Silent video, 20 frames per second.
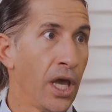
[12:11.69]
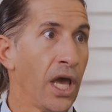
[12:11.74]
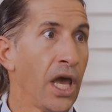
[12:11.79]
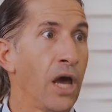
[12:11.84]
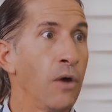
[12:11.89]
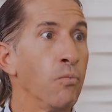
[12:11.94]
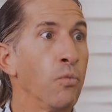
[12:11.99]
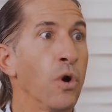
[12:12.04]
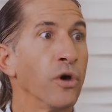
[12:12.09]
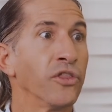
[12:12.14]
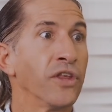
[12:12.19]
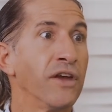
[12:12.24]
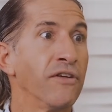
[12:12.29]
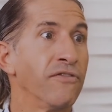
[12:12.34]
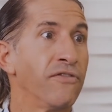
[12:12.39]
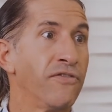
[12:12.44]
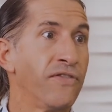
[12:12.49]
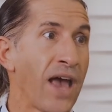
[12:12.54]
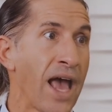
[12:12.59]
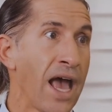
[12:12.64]
And what they've
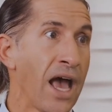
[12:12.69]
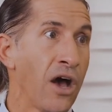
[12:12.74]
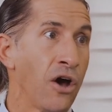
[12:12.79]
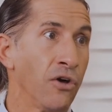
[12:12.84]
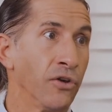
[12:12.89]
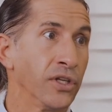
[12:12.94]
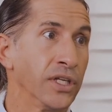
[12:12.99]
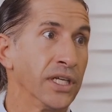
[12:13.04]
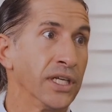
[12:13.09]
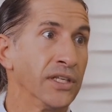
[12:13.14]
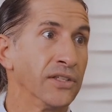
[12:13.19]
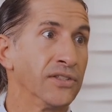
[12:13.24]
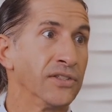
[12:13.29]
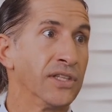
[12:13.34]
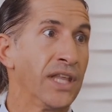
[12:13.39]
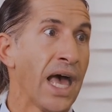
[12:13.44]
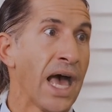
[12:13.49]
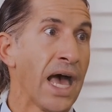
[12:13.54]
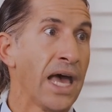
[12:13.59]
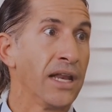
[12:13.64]
found is
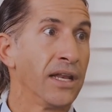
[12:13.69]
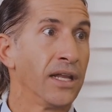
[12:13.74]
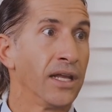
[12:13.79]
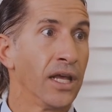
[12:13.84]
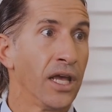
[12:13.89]
that